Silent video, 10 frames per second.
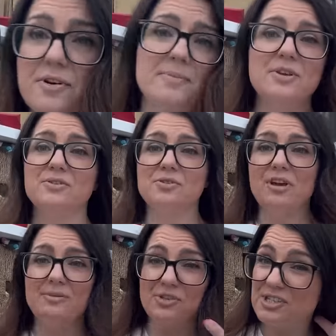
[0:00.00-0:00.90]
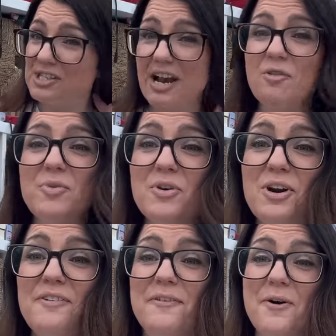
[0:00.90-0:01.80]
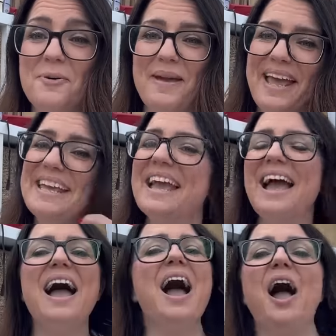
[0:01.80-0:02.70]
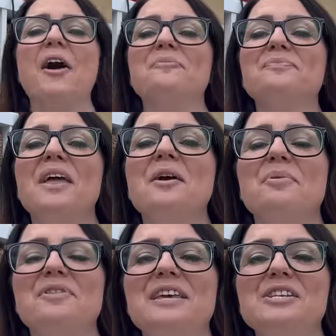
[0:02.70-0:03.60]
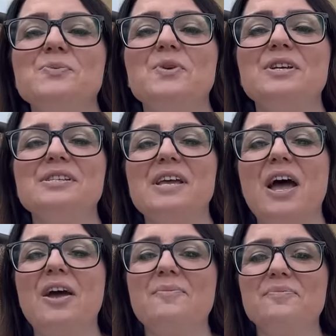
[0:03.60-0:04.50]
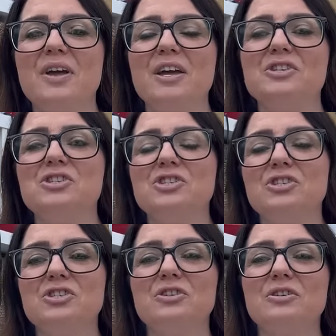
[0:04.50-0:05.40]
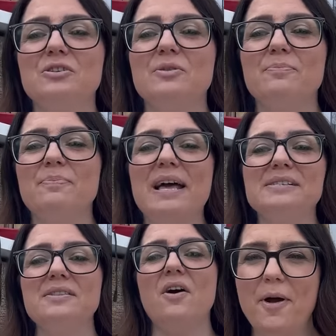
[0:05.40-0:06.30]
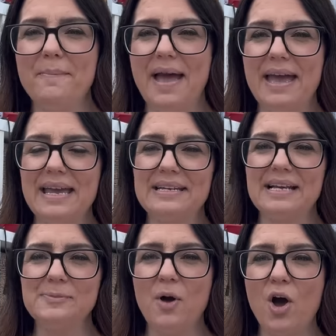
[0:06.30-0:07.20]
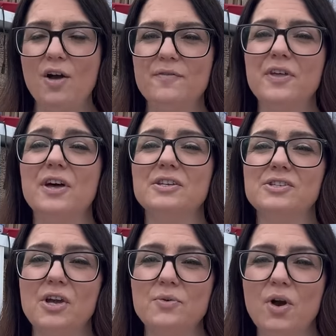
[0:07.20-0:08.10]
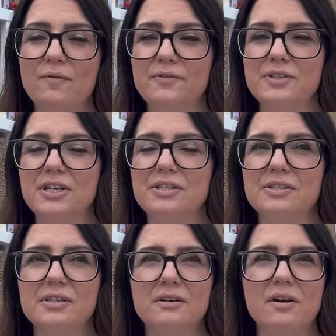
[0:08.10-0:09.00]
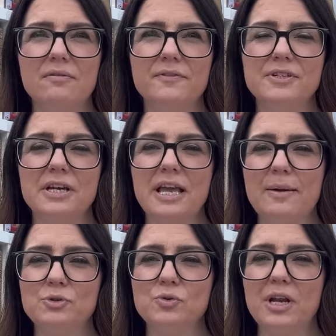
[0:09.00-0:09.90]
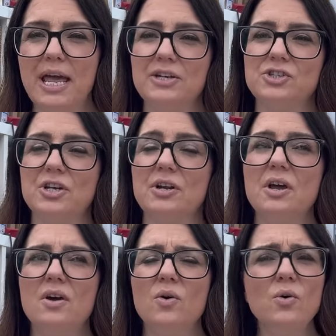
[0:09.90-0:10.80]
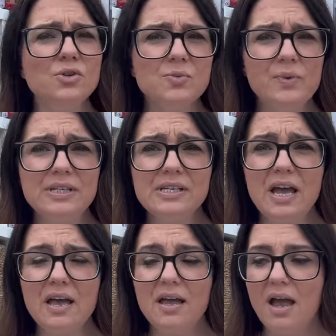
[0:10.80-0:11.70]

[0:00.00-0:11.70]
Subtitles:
it because cream is just a terrible colour for me. But this was a pattern that I made as part of the So Confident capsule collection autumn winter